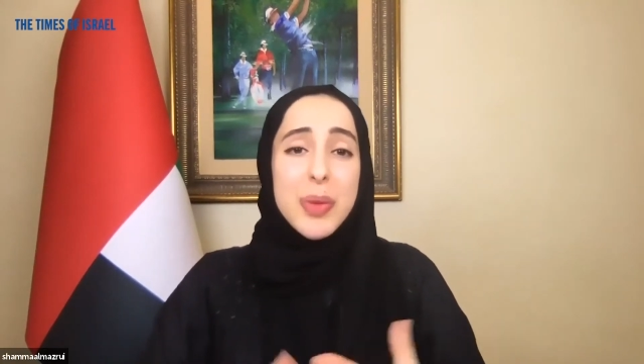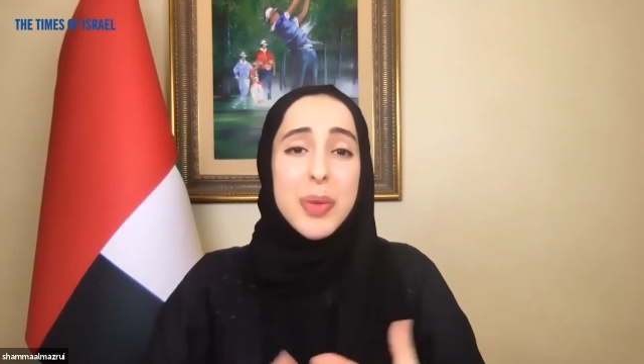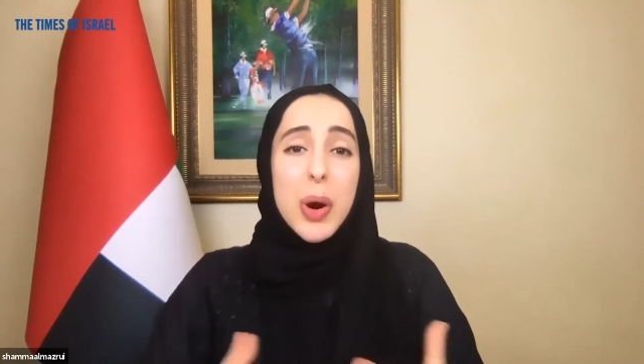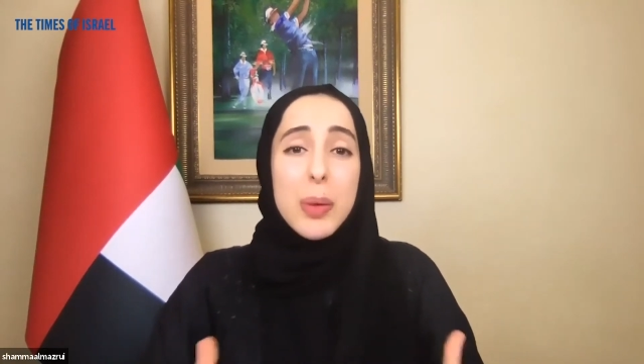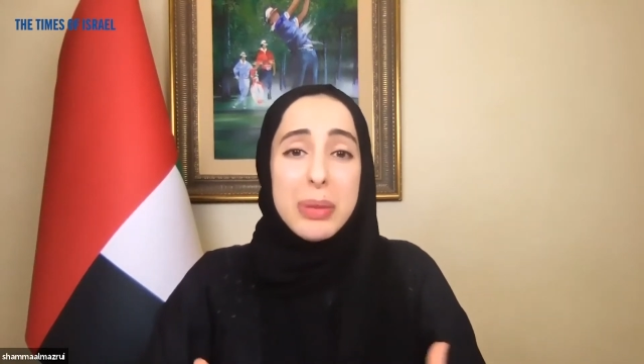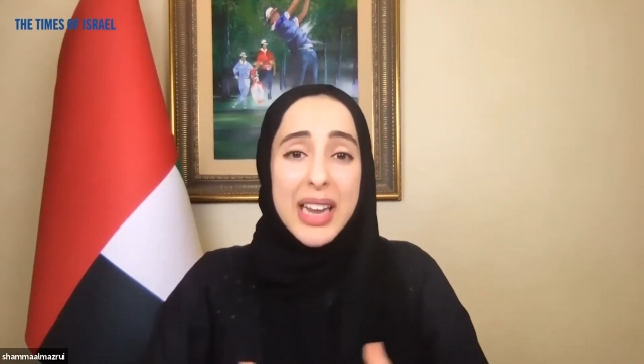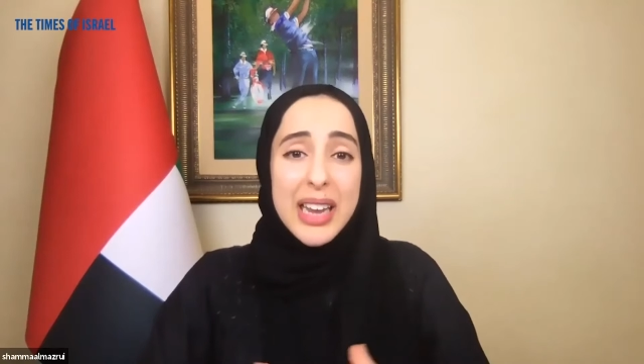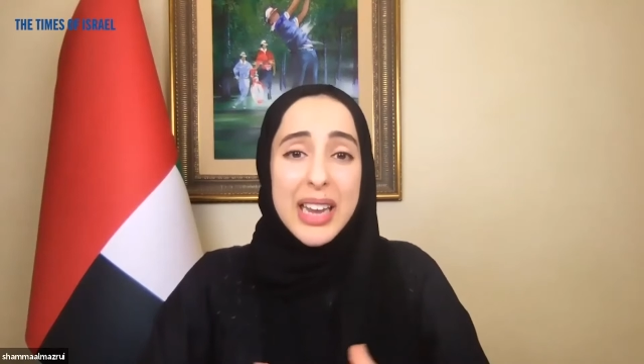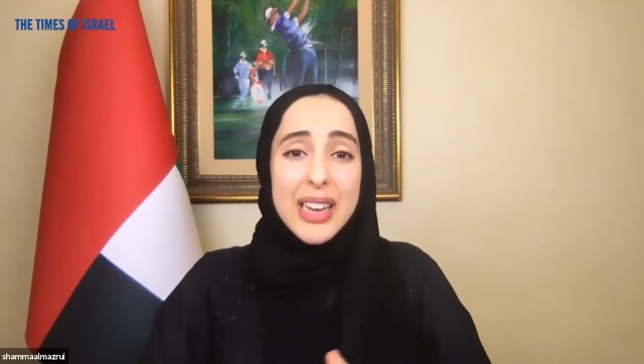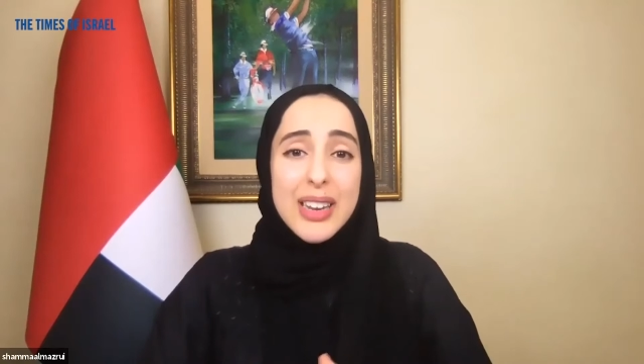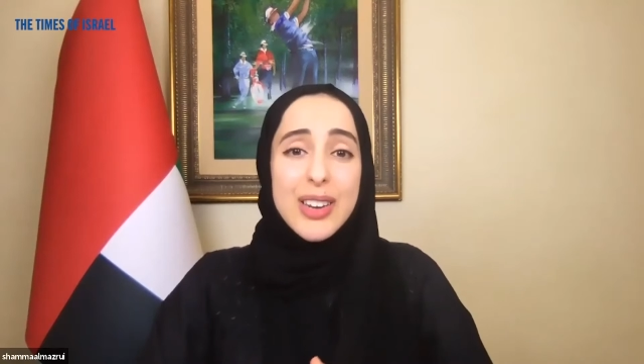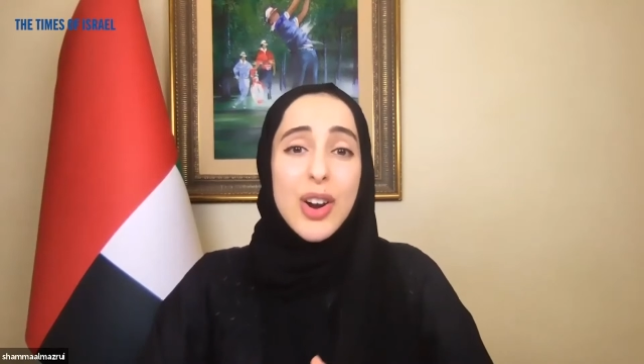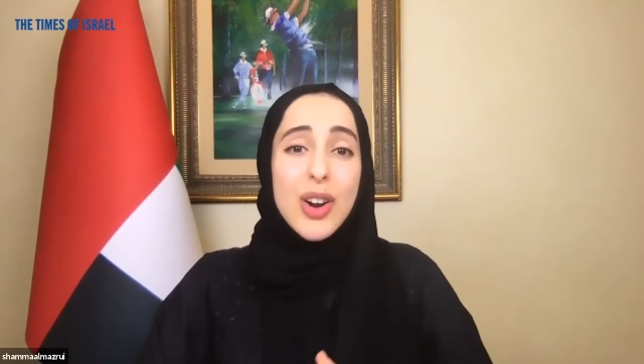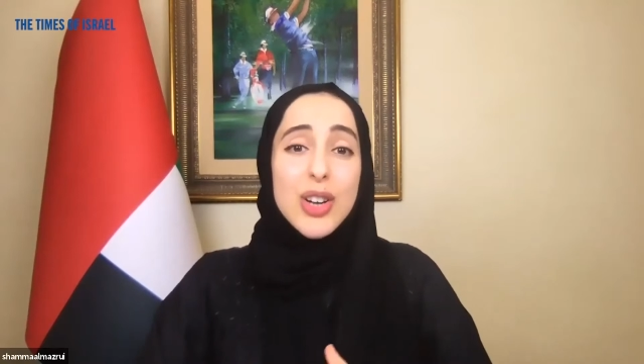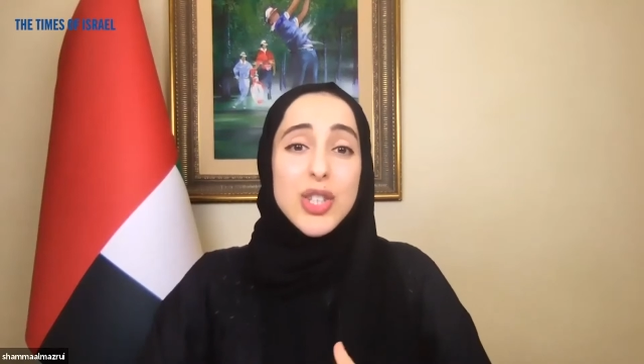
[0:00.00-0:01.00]
our
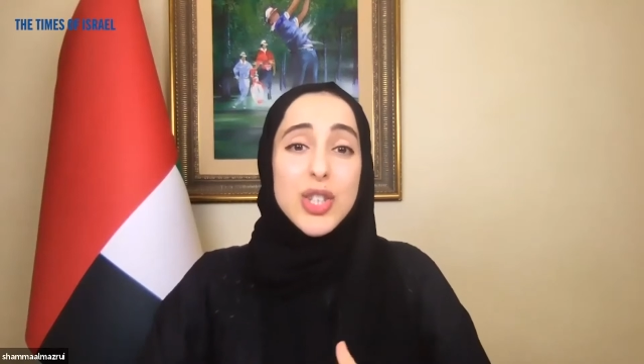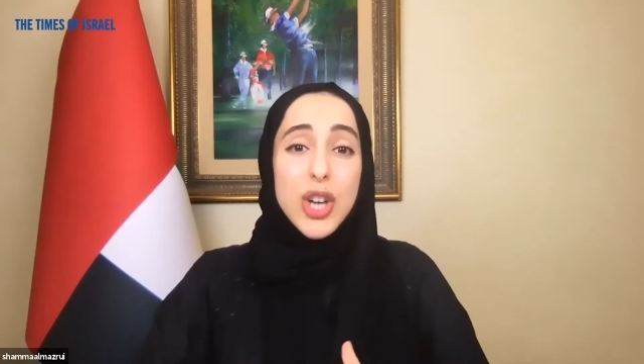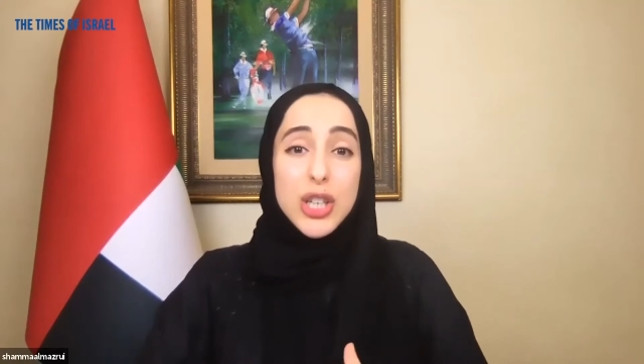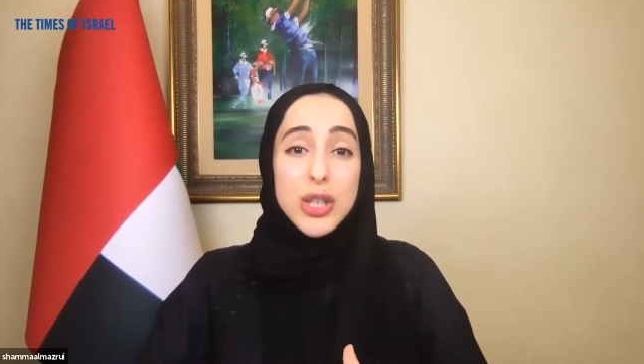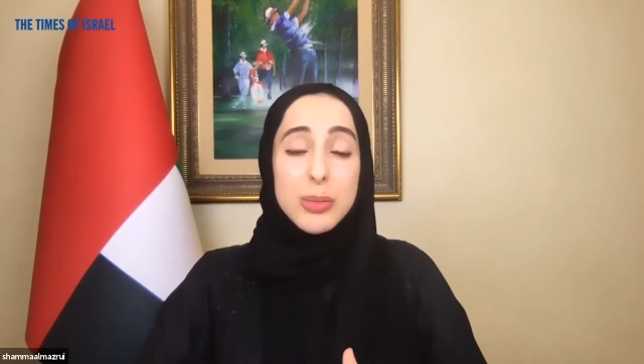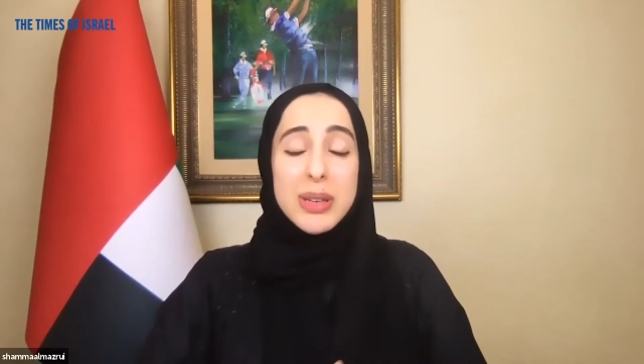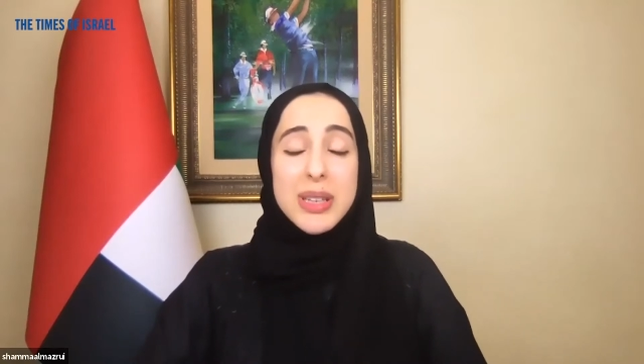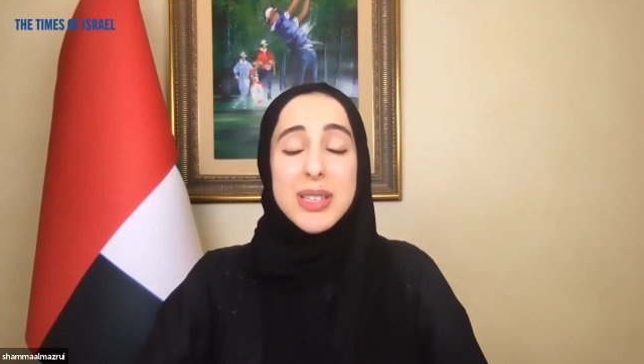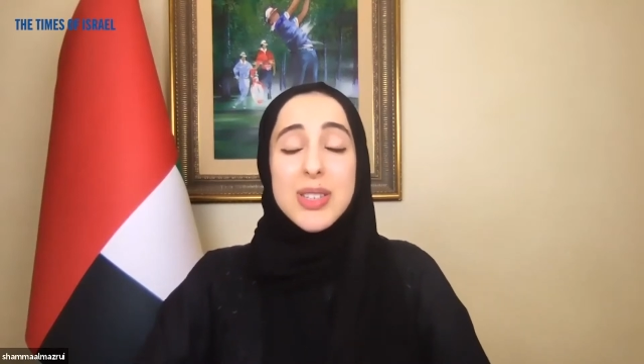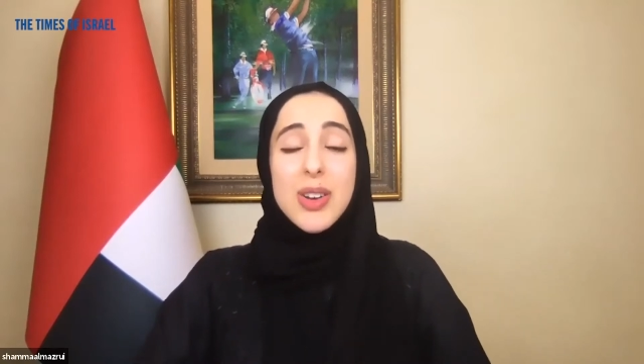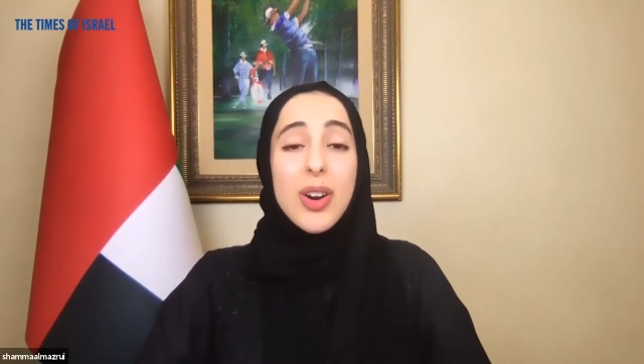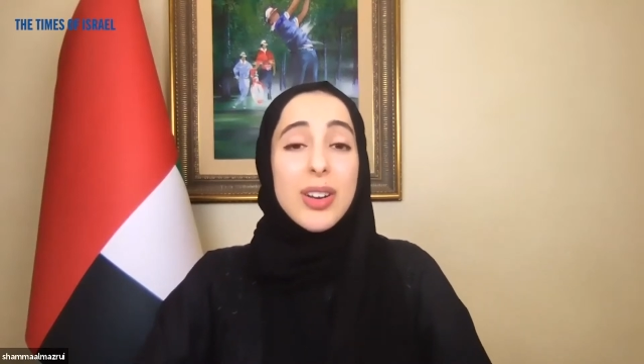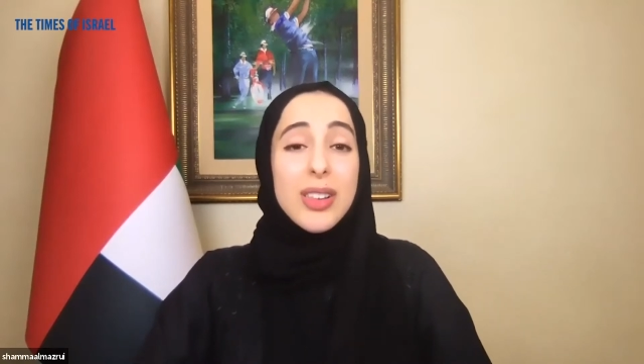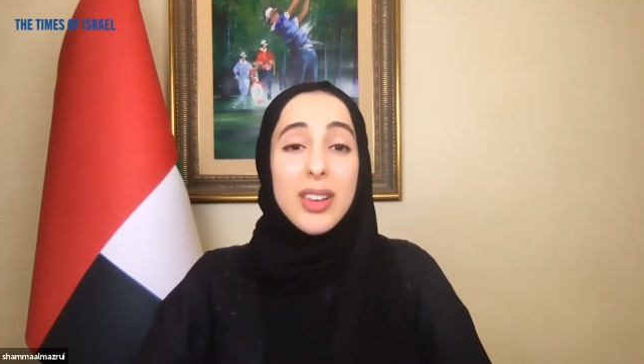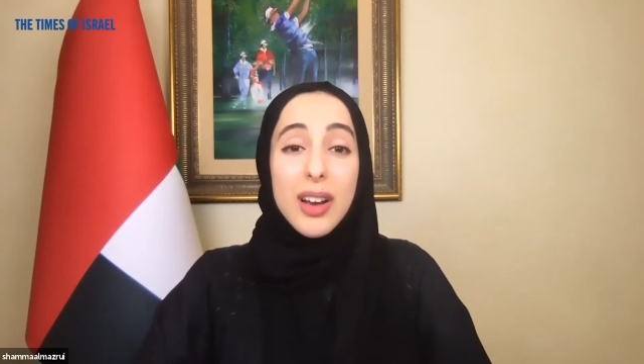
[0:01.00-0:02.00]
pain, our judgments,
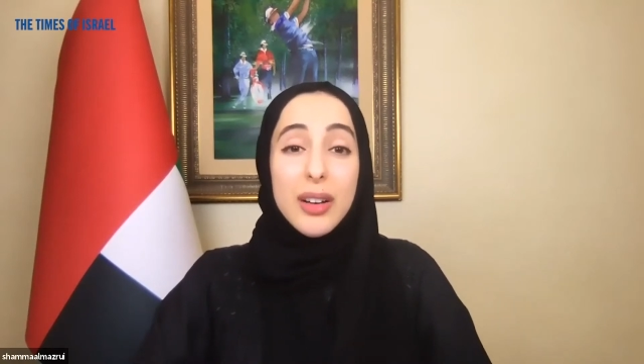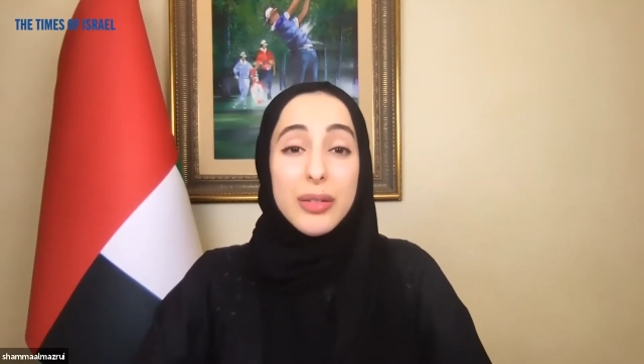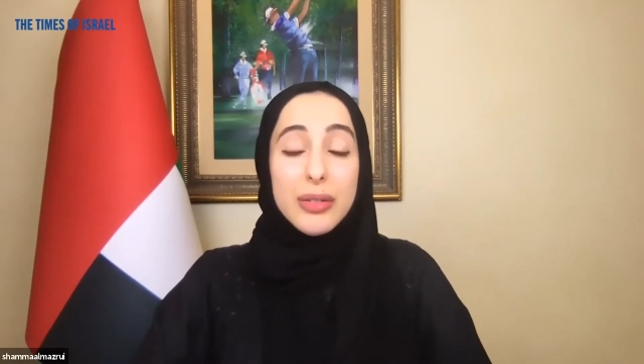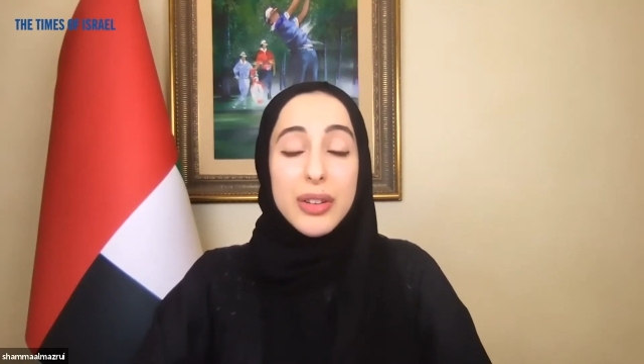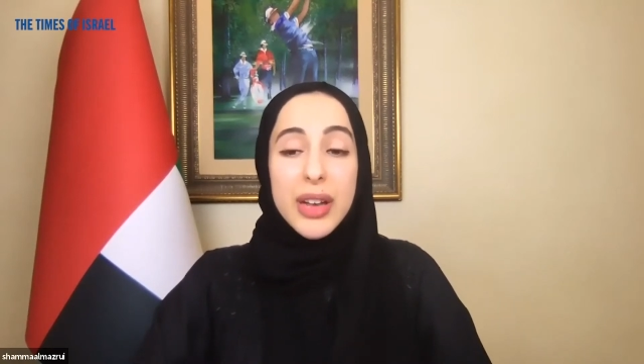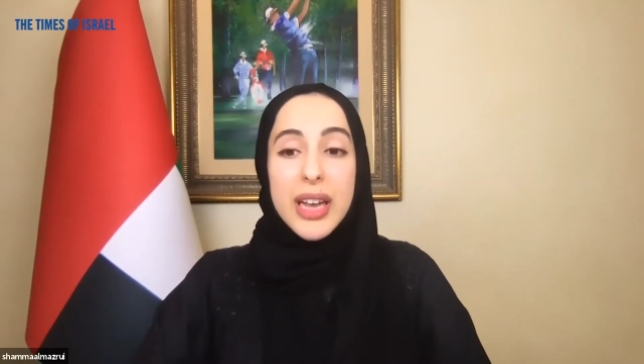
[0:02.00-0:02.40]
our love.